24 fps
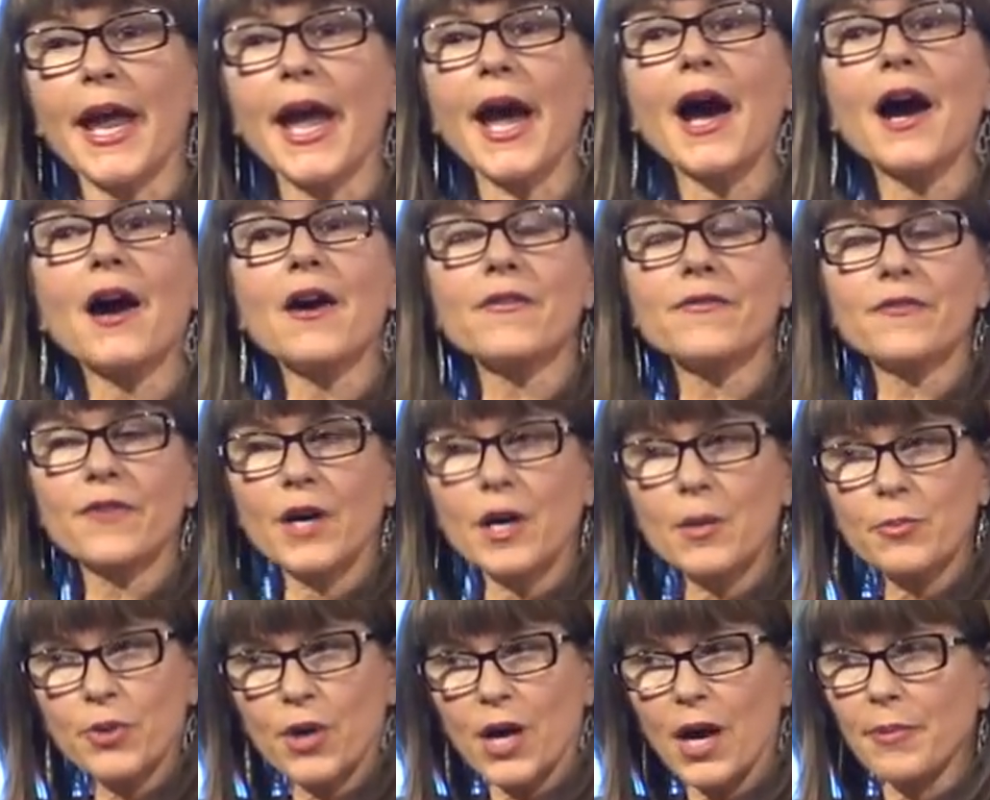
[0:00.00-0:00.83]
have
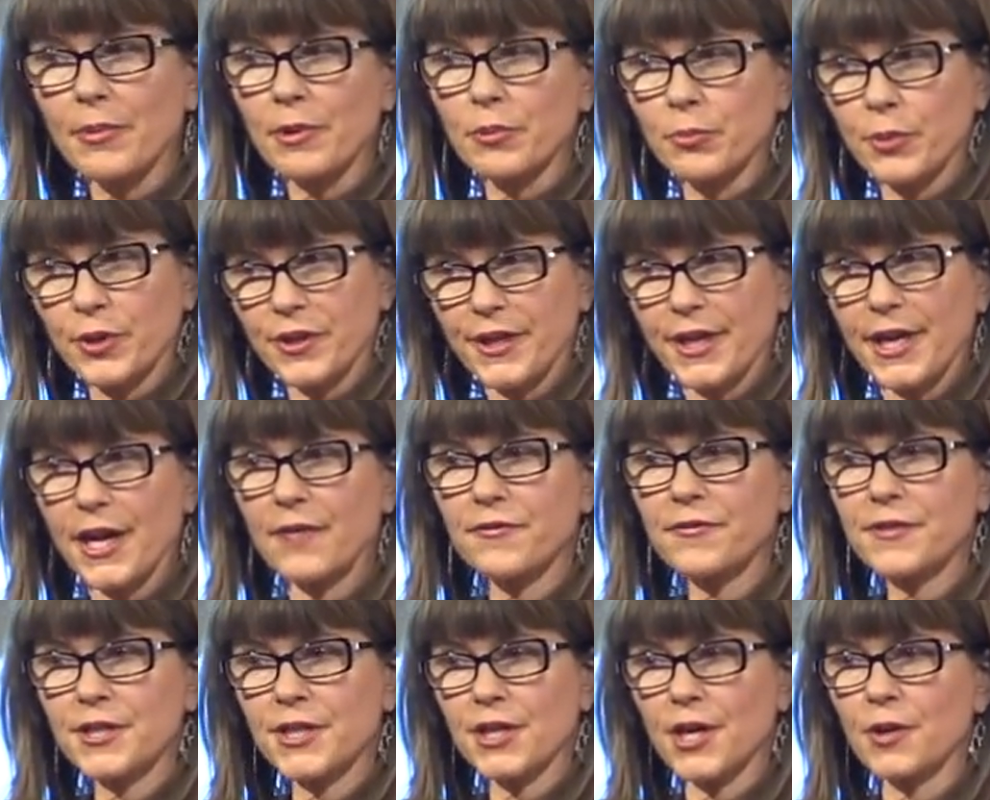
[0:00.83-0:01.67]
a problem with the
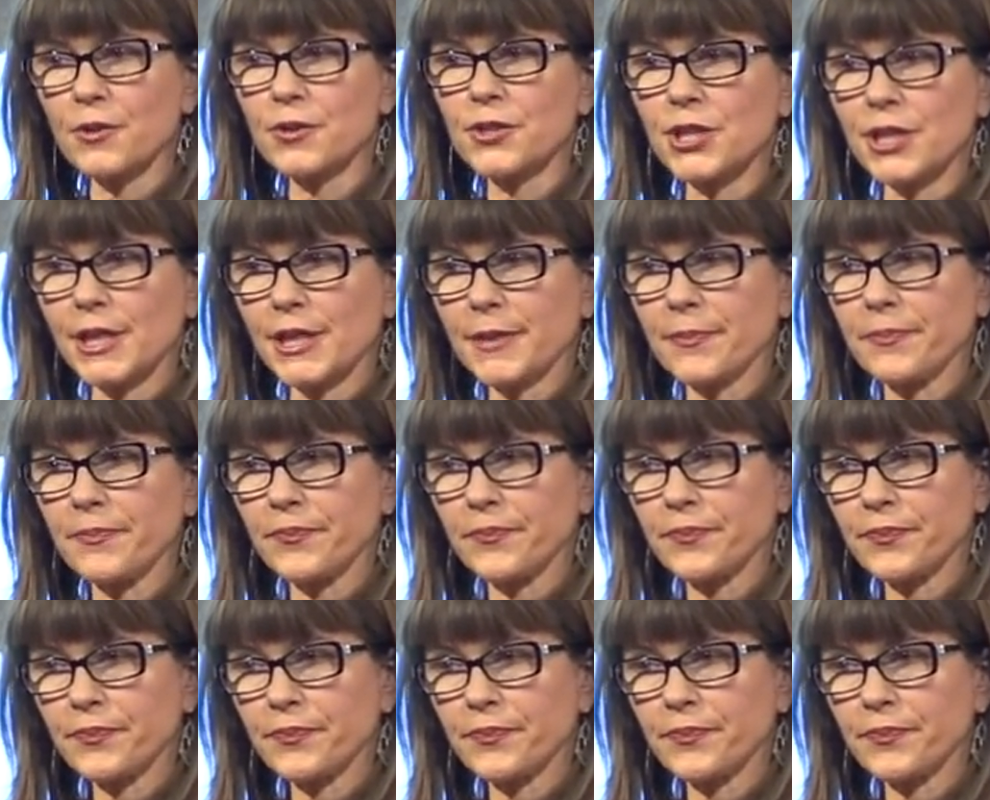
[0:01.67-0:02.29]
FTO gene.